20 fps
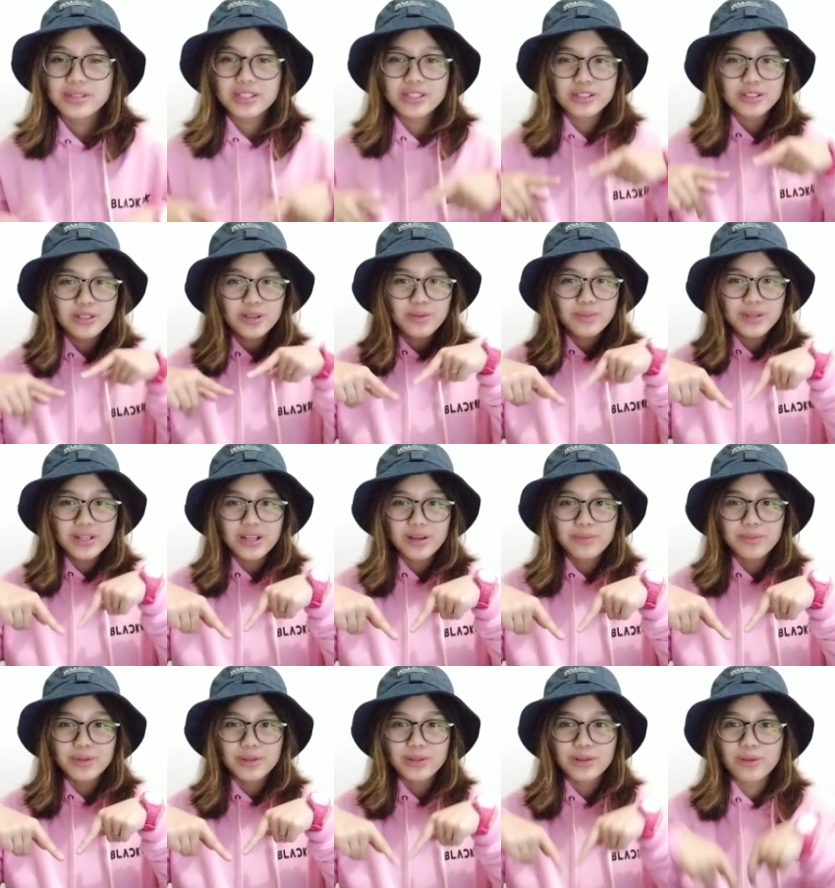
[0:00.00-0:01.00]
please just comment
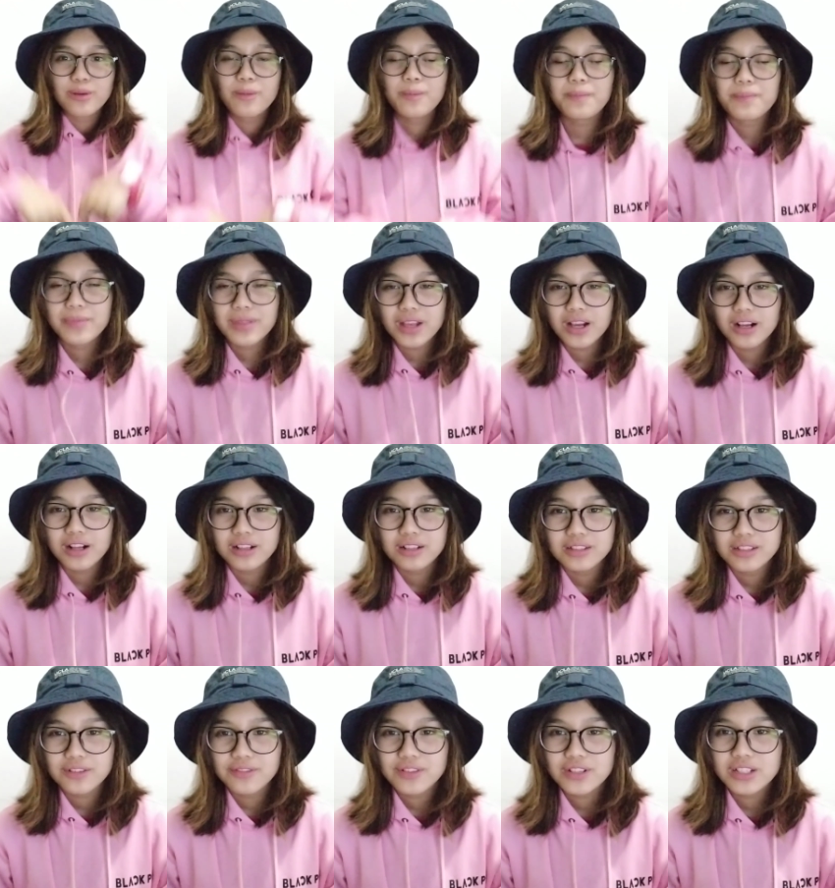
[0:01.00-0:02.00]
down below.
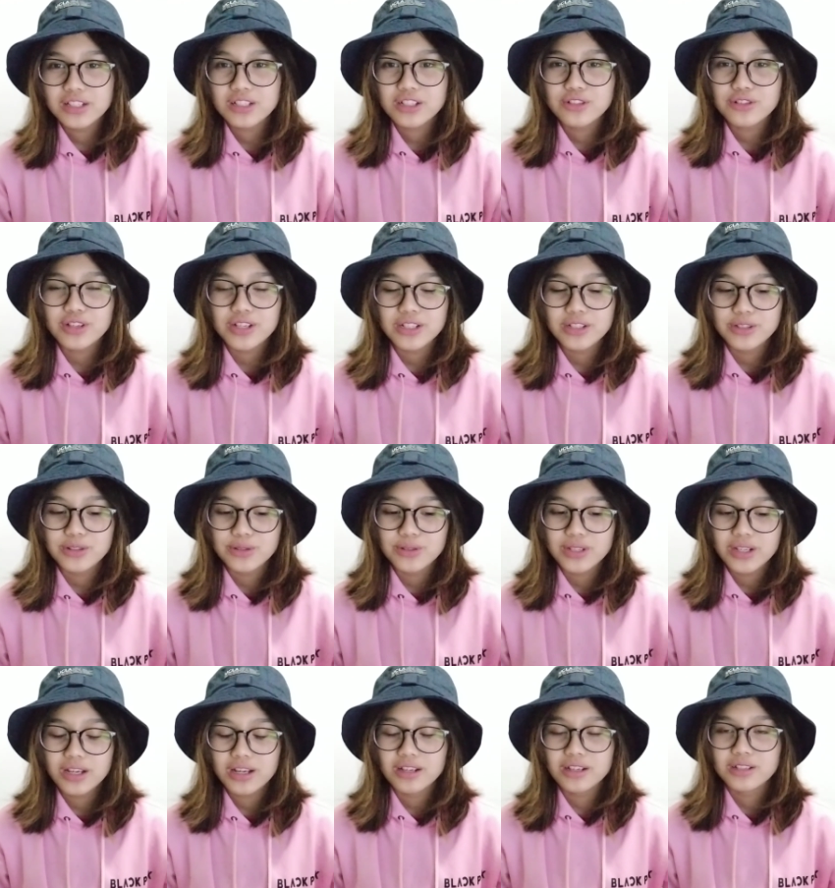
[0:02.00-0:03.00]
I'll definitely try to
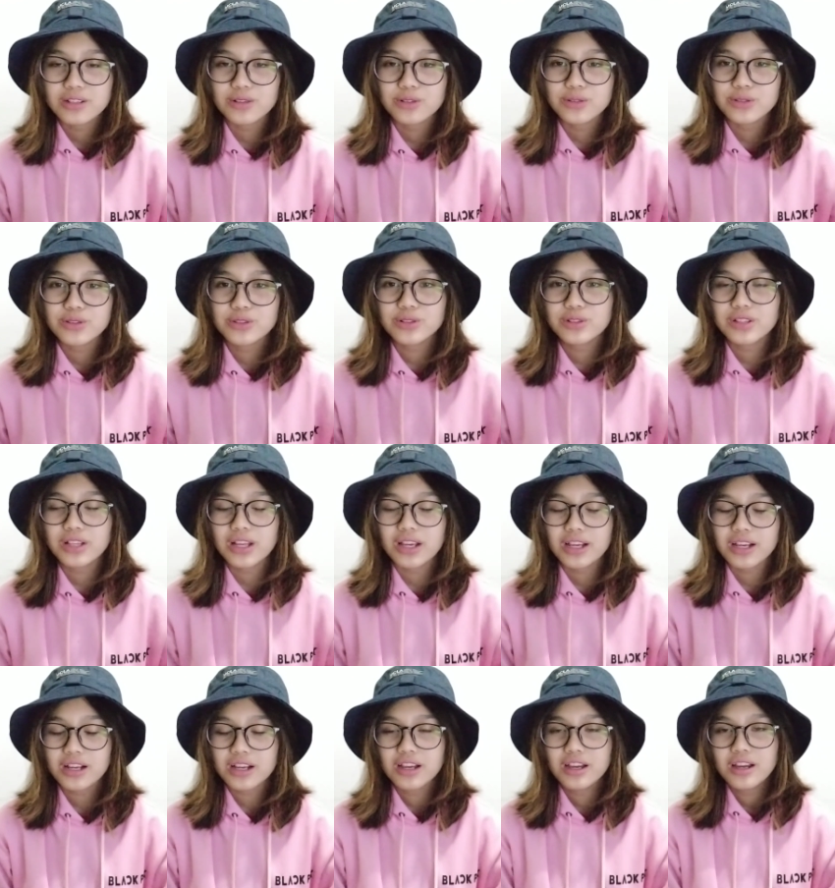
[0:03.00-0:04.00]
do it, and also
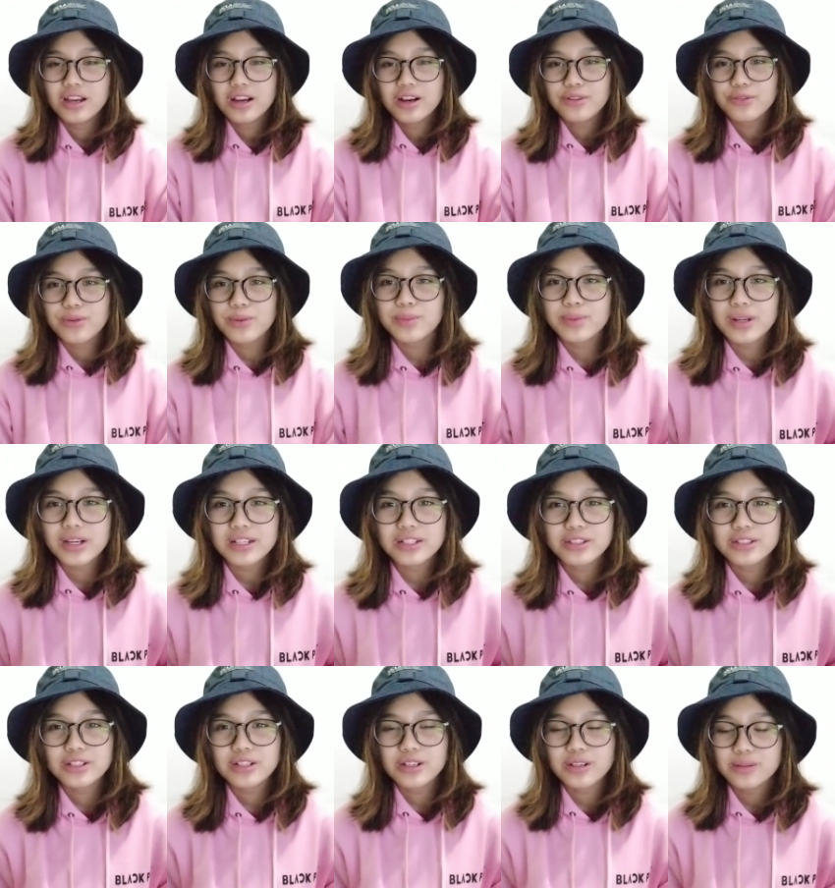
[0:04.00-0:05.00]
like reply
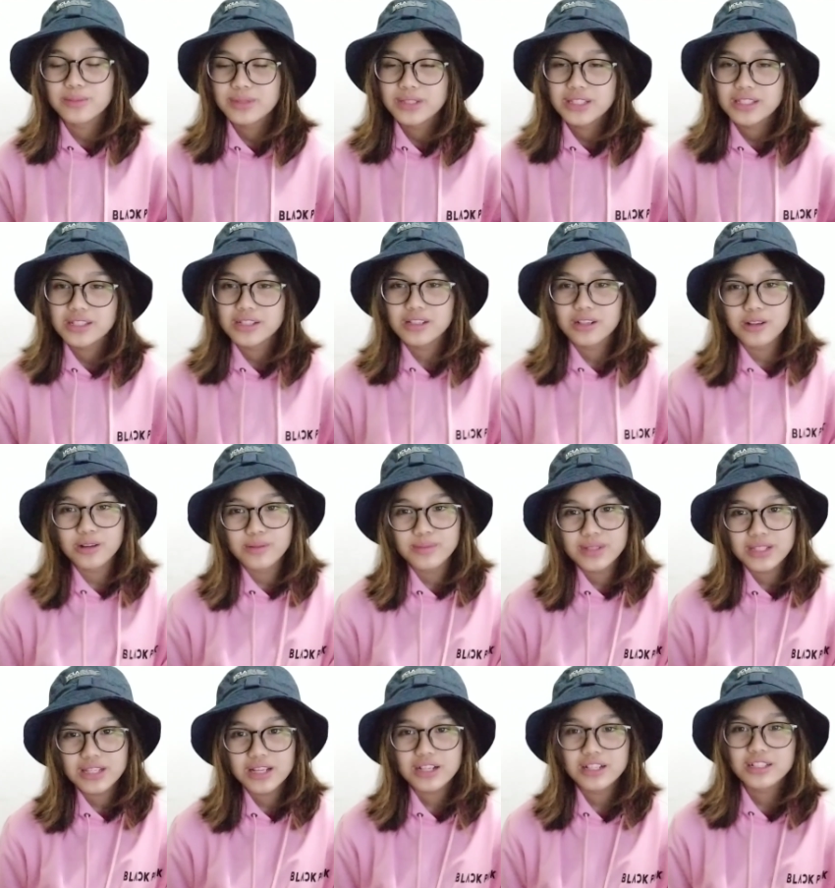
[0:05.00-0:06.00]
to the comments in the
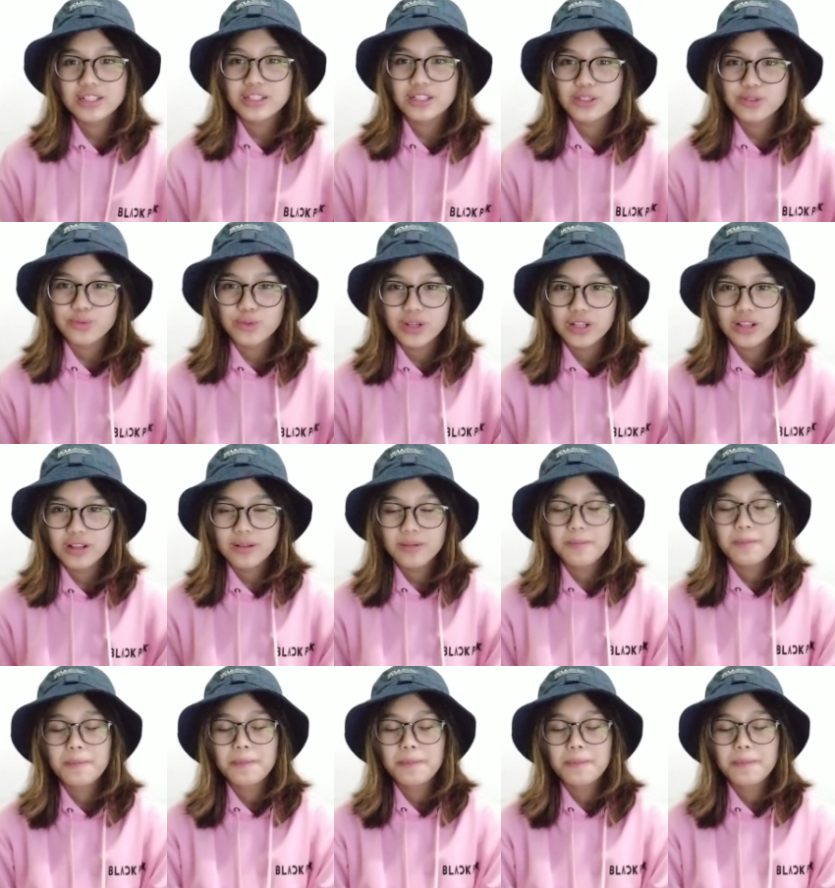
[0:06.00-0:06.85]
comment section as well.